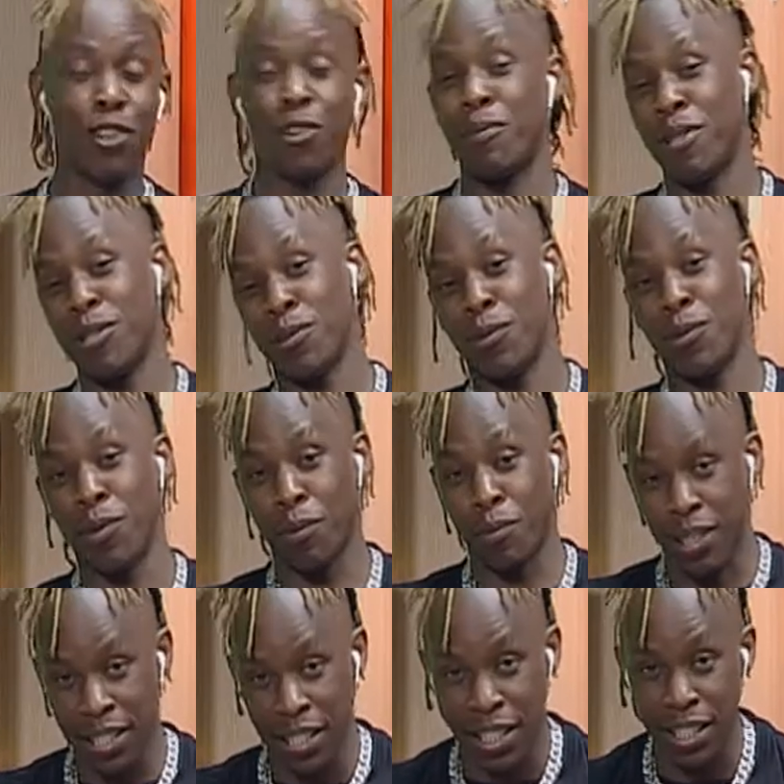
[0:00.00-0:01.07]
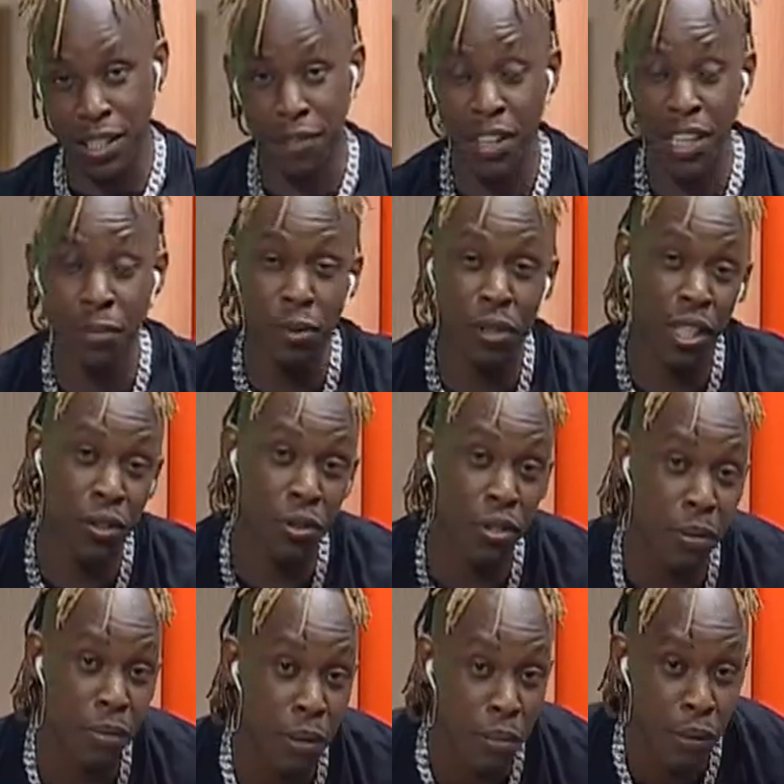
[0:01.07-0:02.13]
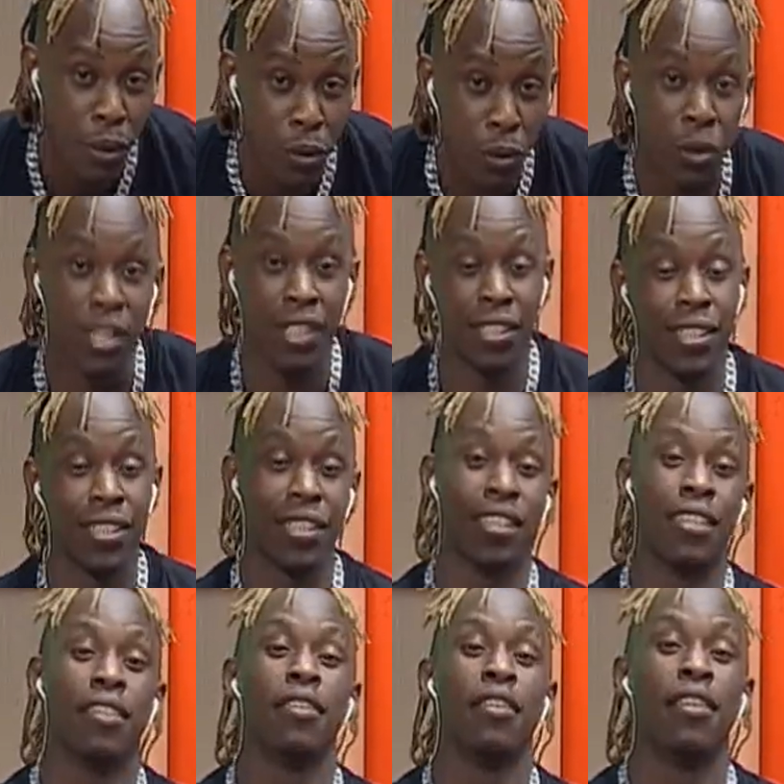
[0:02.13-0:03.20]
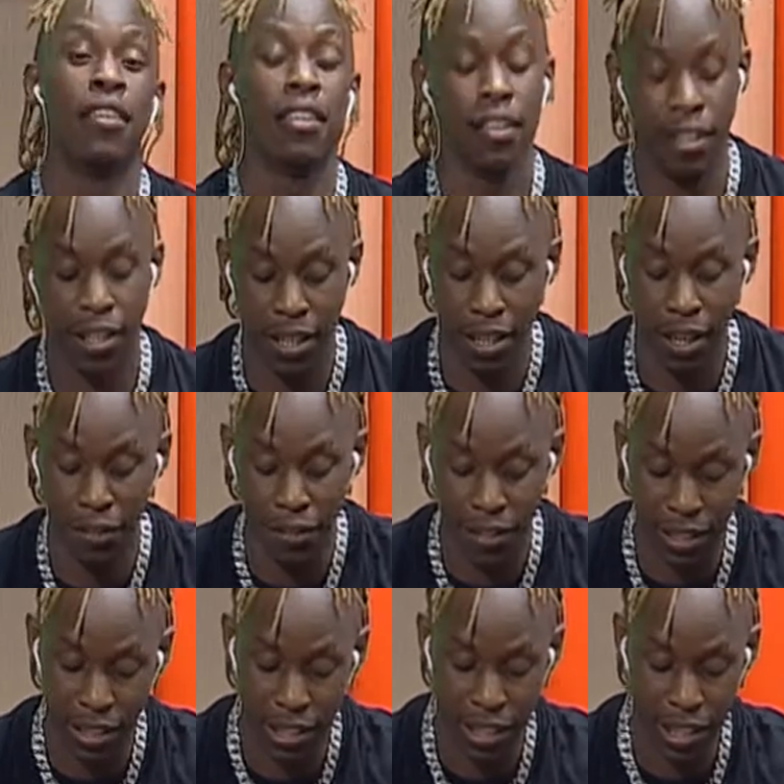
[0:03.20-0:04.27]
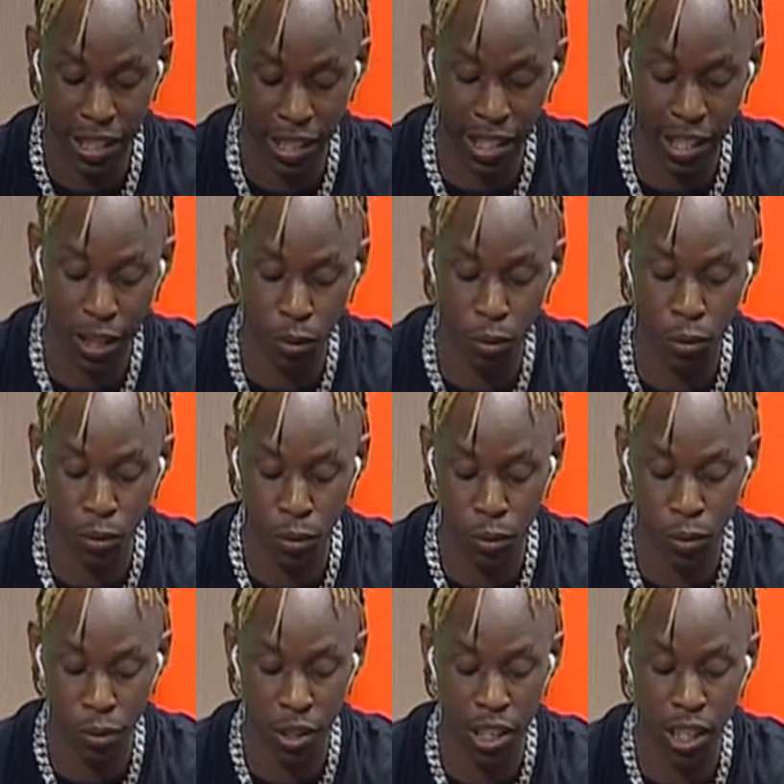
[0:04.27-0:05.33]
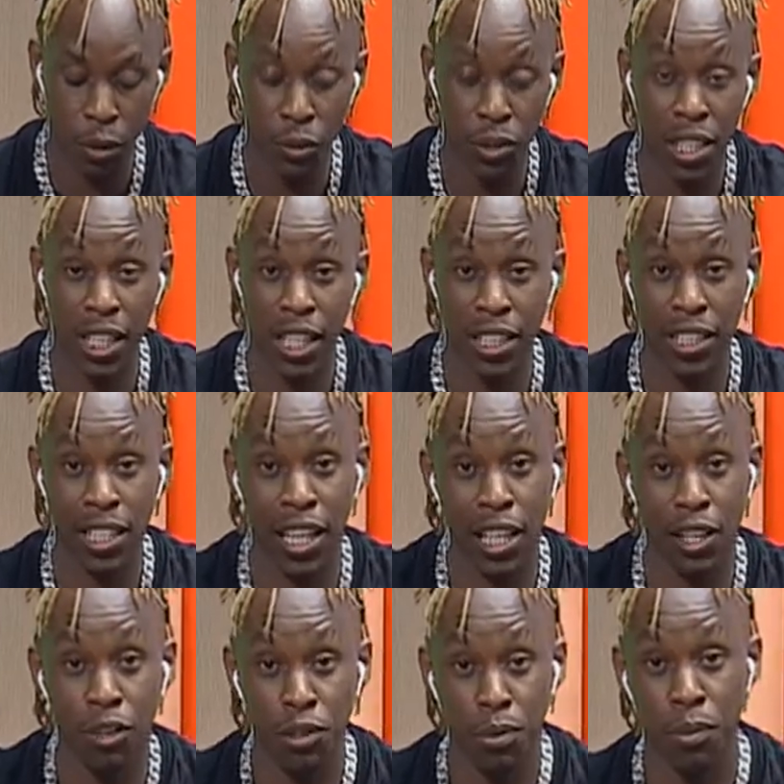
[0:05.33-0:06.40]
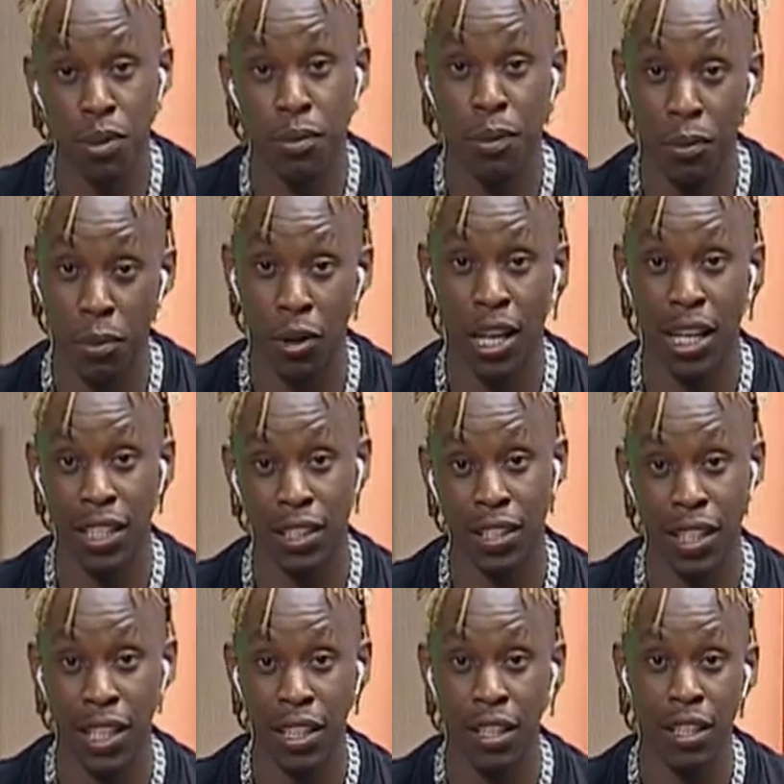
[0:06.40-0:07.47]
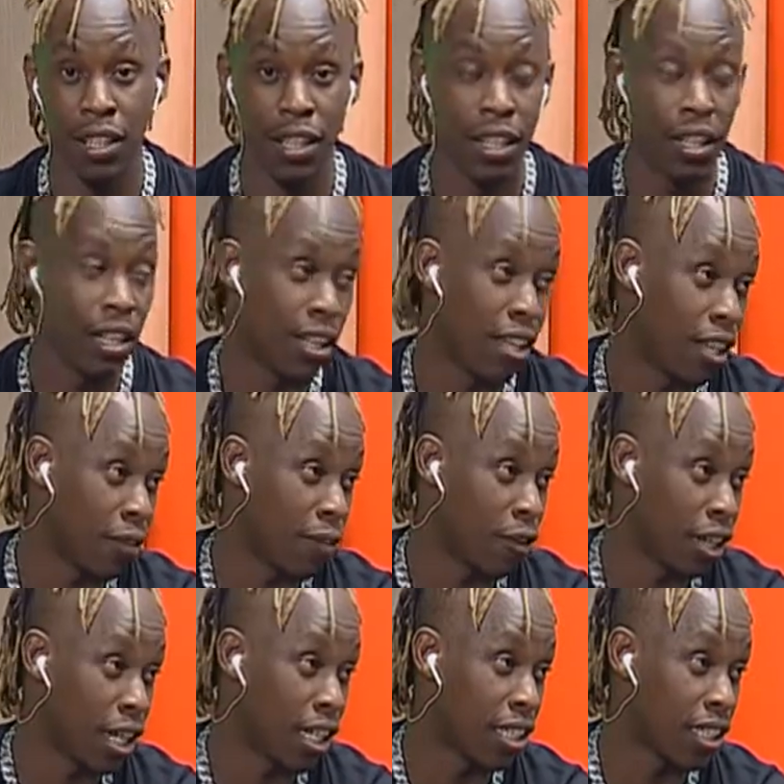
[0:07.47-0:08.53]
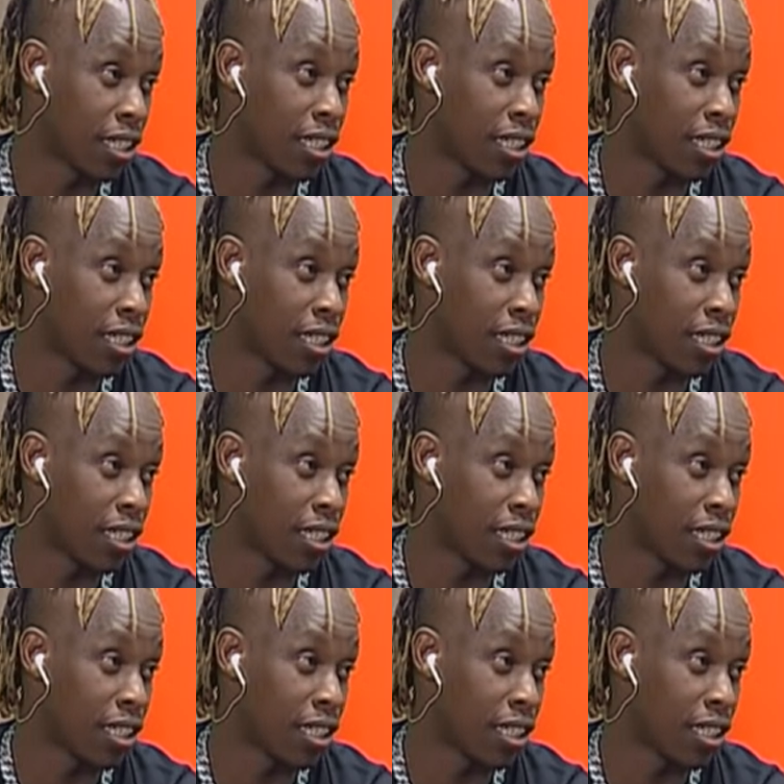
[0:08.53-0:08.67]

wameshukuru mazee. It's very important to remember who created the craft yenye inakujenga sahi, because most people, like he said, they forget.